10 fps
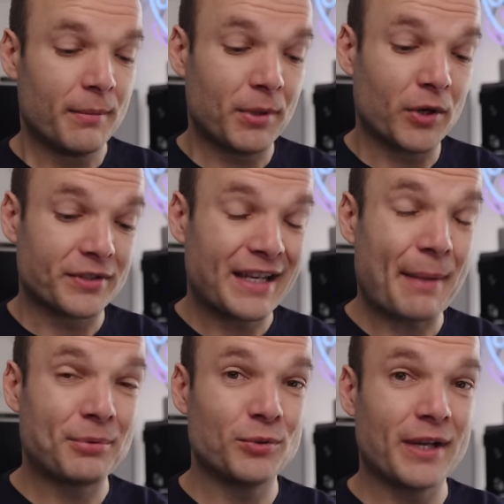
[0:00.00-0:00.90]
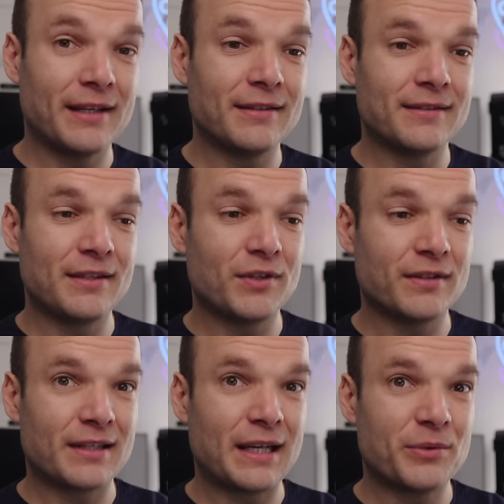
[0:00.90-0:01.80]
because the capital gains and
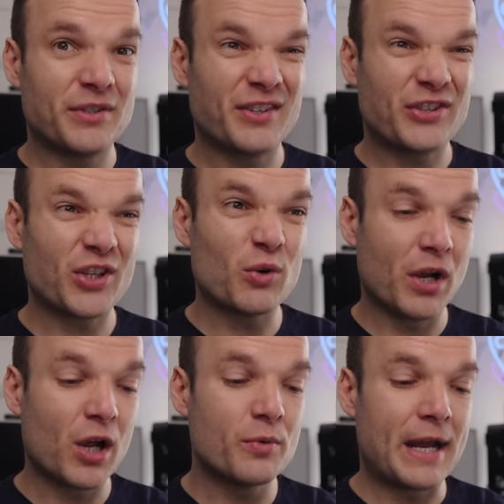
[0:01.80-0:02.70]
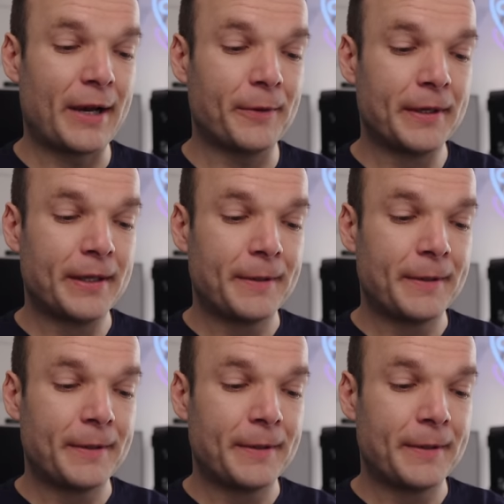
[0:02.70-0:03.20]
dividends allowances are so low now.